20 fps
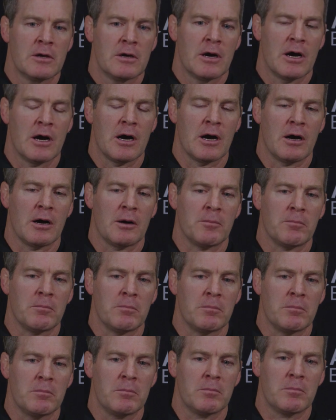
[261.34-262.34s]
um,
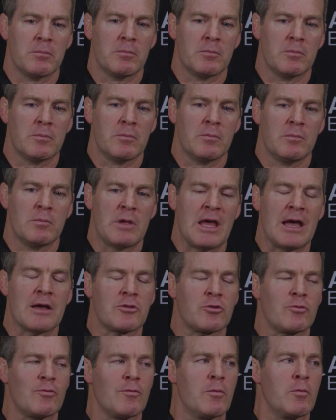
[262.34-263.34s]
he
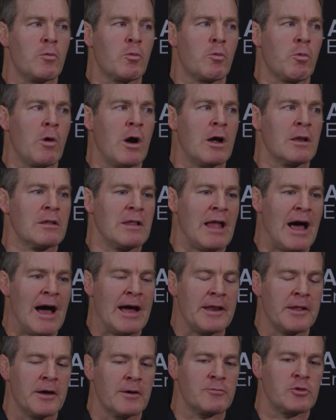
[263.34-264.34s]
has a
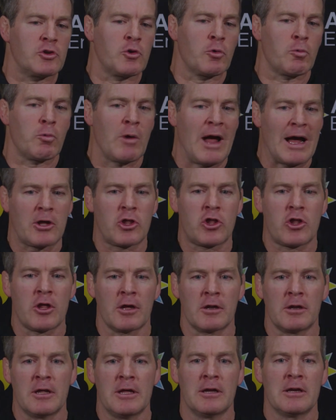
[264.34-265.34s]
lot of
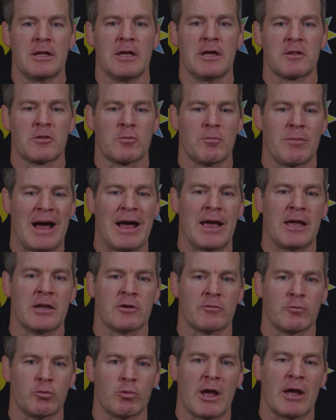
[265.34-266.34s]
direction in his mind
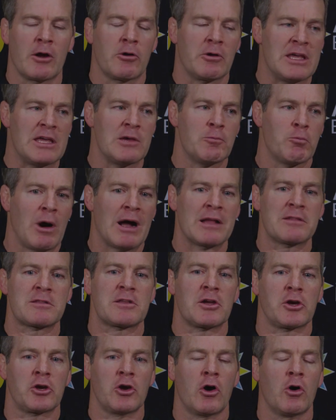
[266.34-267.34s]
of where he wants
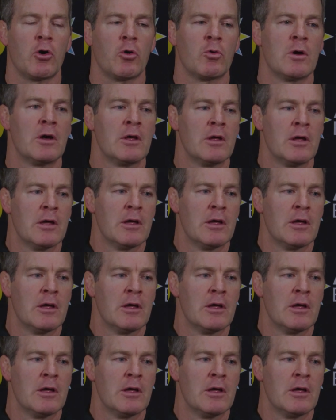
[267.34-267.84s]
to go